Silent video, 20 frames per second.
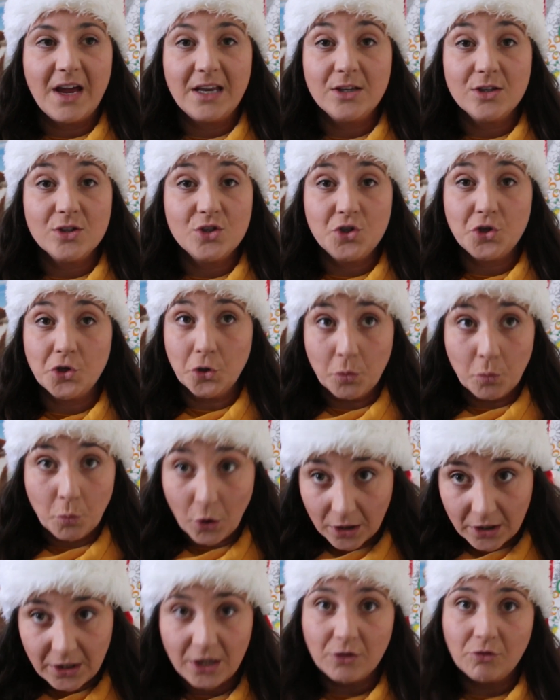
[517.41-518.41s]
into
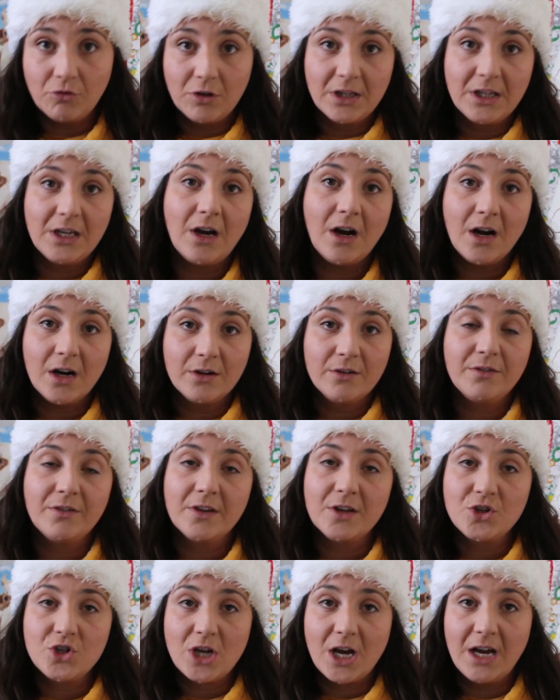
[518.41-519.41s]
working really hard for
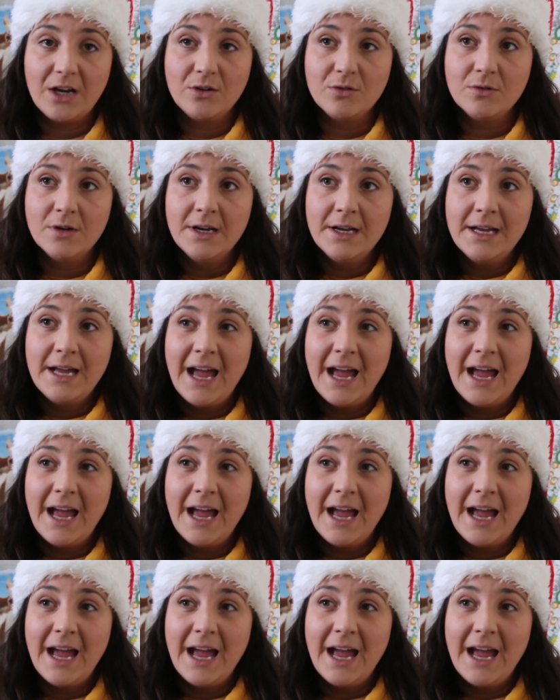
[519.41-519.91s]
the channel.